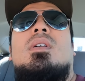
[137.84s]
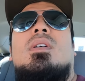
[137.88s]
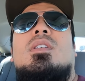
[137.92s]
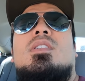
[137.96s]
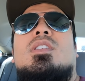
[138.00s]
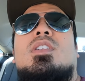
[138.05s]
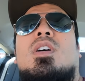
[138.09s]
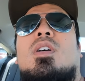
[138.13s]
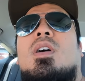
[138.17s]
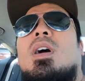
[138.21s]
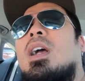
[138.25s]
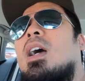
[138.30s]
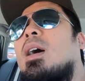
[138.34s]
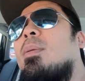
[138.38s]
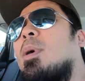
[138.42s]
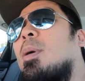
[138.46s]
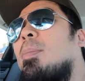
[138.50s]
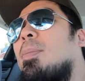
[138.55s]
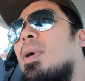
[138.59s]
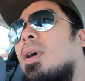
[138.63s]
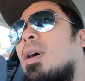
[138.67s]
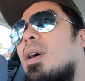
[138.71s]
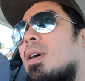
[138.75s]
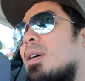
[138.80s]
So I got my
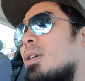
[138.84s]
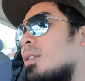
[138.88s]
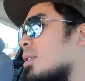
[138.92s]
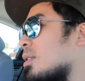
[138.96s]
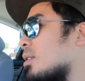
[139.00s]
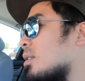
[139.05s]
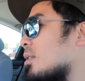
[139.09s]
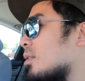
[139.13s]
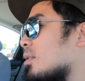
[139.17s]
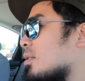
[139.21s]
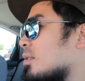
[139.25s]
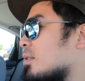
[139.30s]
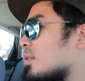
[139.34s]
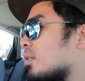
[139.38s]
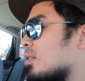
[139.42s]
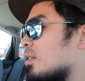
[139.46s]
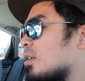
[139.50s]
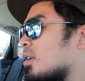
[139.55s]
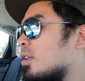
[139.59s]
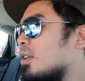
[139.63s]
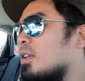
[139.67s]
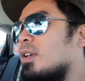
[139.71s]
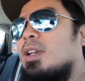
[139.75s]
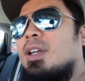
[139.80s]
parts. They're
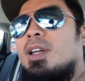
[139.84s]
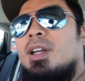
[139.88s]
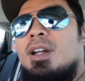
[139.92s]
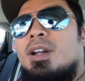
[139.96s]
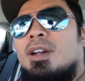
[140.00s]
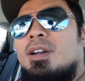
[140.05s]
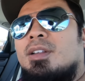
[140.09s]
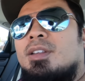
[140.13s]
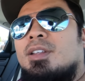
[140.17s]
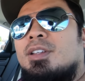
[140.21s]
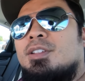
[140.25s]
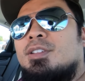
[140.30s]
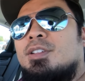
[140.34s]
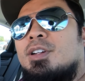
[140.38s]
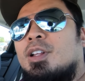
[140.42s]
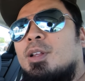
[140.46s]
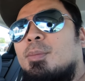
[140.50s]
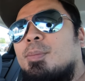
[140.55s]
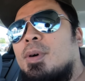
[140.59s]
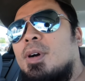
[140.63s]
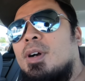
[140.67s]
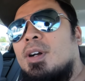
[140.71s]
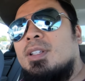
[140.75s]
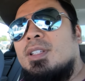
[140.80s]
all in here. These are all
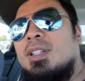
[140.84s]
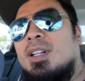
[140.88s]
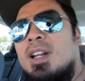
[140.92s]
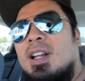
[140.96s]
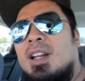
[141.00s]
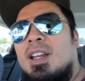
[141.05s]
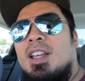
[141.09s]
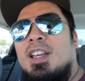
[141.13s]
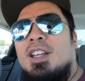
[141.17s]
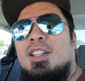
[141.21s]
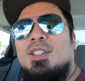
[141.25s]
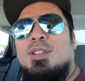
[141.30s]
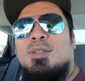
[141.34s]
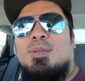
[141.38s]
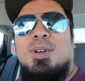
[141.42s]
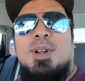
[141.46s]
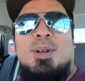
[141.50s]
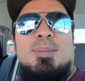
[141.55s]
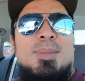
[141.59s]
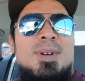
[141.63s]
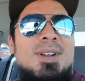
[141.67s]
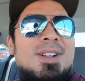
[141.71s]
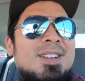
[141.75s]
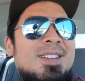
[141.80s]
the parts that I need to
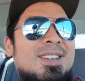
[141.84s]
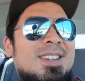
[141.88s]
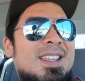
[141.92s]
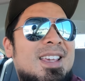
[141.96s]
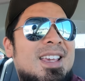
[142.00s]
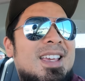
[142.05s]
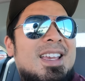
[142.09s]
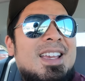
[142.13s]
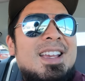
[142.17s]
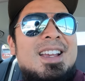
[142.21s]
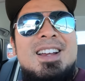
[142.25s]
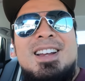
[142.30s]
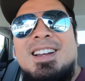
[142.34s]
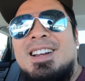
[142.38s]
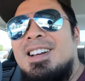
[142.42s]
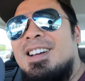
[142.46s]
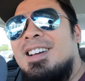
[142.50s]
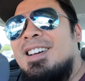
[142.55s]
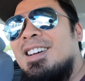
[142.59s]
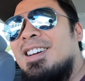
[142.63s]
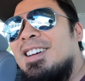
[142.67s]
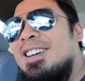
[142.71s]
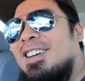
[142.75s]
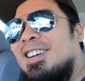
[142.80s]
rebuild the
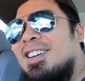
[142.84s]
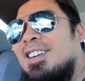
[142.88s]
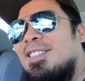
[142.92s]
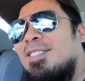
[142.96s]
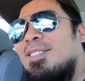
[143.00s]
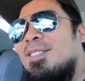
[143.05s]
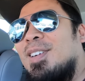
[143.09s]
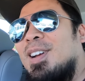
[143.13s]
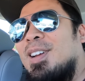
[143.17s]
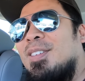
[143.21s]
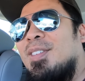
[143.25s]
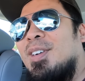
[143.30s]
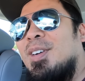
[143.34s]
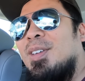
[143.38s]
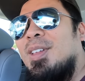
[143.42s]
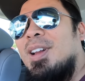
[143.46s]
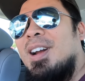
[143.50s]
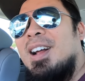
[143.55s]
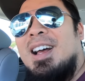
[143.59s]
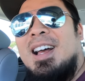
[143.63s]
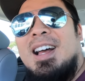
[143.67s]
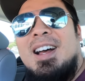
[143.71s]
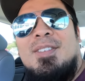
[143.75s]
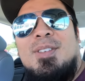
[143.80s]
Revo that
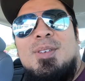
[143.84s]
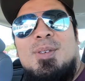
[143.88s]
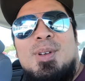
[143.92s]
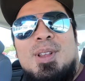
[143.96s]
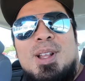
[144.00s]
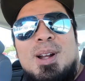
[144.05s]
I have, the one